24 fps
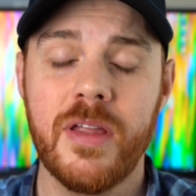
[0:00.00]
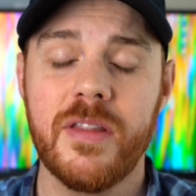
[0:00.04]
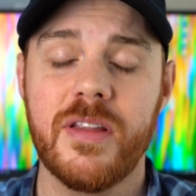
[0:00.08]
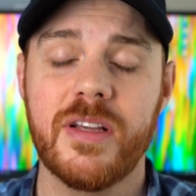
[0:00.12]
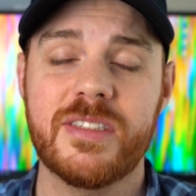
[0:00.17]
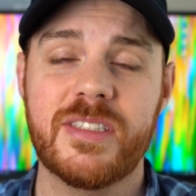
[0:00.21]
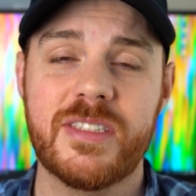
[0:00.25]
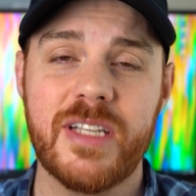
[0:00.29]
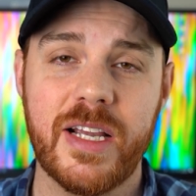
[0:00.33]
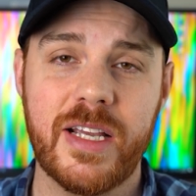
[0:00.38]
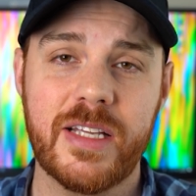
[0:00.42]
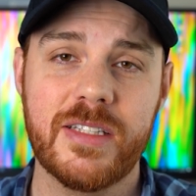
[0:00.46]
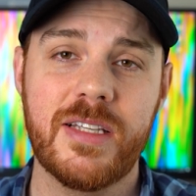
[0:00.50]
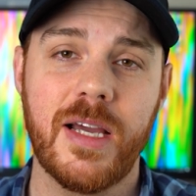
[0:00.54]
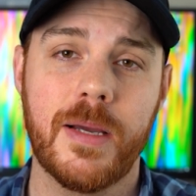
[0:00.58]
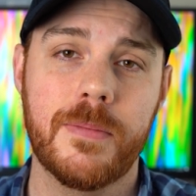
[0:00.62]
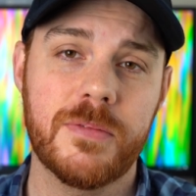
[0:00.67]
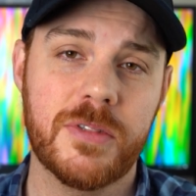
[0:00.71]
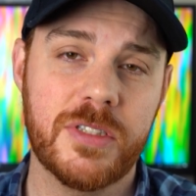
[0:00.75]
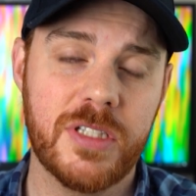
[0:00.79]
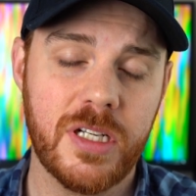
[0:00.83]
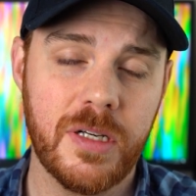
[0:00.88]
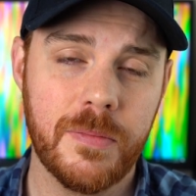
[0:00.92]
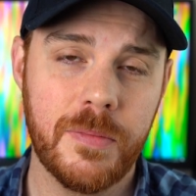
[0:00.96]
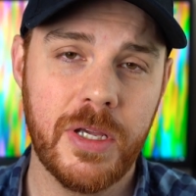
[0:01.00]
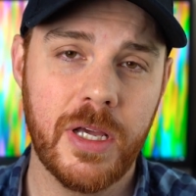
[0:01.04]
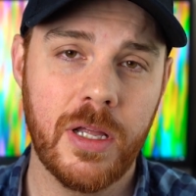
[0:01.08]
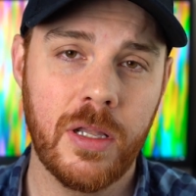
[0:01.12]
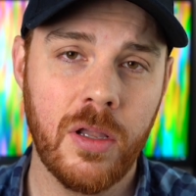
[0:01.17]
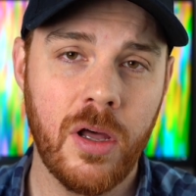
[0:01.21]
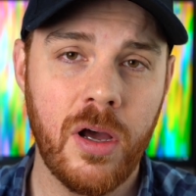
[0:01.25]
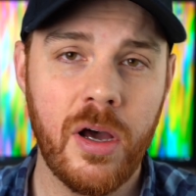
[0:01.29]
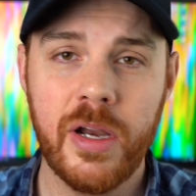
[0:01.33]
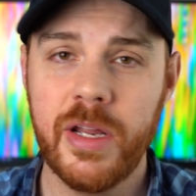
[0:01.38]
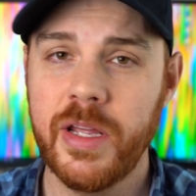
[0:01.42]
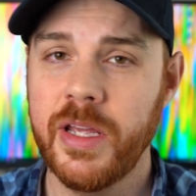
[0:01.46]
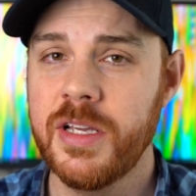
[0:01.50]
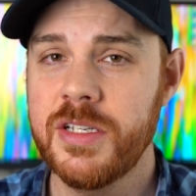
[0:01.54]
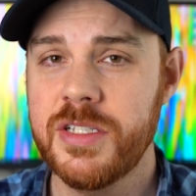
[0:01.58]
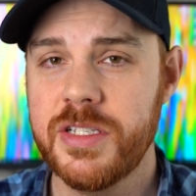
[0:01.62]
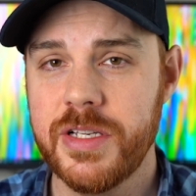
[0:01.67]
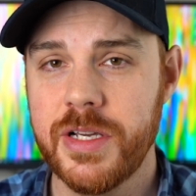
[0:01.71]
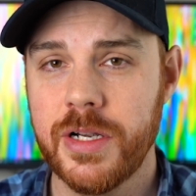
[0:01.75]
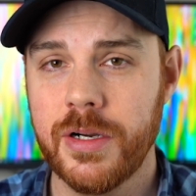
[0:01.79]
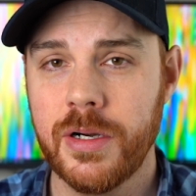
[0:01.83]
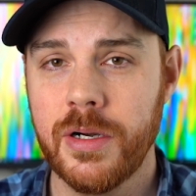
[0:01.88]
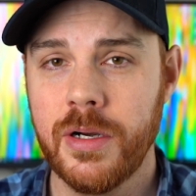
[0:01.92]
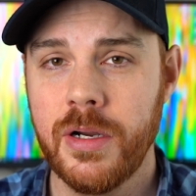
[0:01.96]
the second time is gonna be a lot
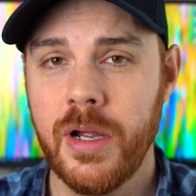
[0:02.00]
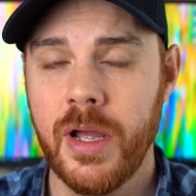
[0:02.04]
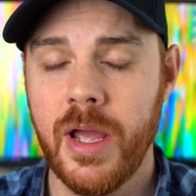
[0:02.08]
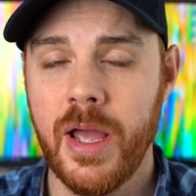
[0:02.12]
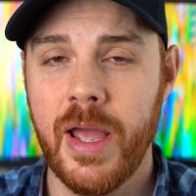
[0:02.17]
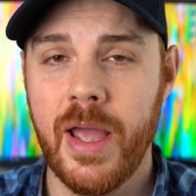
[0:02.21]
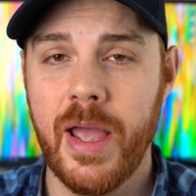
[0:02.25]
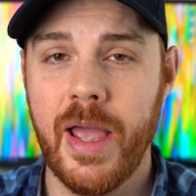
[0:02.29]
easier.